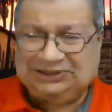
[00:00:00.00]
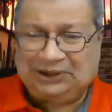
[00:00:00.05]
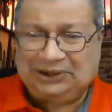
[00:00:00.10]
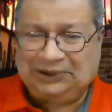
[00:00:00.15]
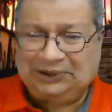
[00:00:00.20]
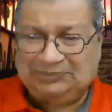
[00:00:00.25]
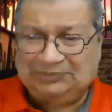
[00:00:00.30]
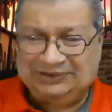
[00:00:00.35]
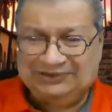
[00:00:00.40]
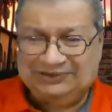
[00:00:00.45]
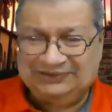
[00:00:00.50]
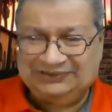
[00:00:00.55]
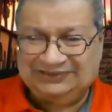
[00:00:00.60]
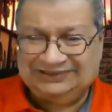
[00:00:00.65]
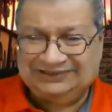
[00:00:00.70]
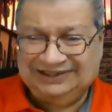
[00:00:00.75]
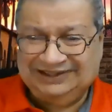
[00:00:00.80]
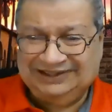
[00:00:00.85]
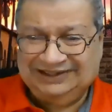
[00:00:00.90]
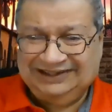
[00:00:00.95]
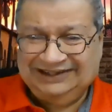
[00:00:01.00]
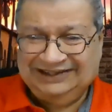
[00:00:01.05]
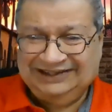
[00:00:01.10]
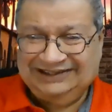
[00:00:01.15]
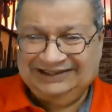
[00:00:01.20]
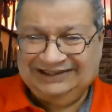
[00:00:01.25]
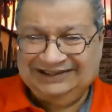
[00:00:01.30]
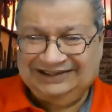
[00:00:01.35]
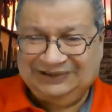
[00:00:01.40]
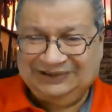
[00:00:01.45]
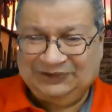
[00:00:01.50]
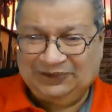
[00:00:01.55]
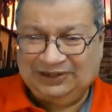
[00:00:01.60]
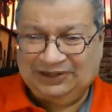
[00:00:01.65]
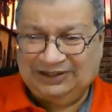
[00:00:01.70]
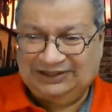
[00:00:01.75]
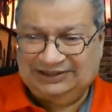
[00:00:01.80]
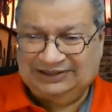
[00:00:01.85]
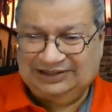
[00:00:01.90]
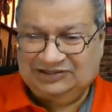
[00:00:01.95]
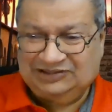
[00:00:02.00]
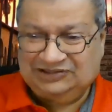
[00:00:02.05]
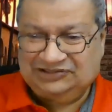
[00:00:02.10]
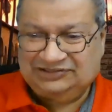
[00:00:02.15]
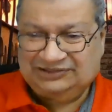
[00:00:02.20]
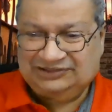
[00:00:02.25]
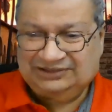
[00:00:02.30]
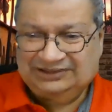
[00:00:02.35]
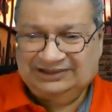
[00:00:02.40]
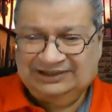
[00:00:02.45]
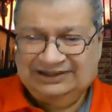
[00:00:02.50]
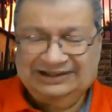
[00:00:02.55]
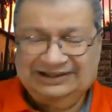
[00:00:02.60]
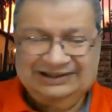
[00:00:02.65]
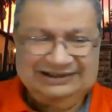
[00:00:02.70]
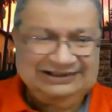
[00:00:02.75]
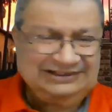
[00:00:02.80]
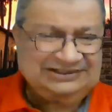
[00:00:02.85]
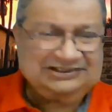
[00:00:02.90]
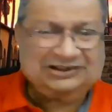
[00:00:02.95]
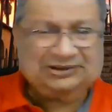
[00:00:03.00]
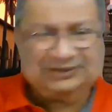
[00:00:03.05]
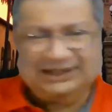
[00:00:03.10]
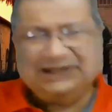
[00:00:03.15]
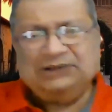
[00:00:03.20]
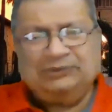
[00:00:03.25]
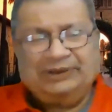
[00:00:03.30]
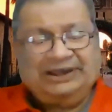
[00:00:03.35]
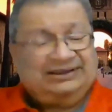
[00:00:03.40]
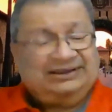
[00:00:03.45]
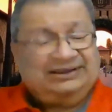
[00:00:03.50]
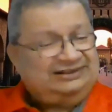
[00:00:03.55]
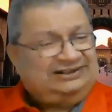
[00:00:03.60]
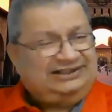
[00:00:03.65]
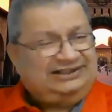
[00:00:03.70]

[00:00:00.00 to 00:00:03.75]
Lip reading: talk about all of this? So anyway,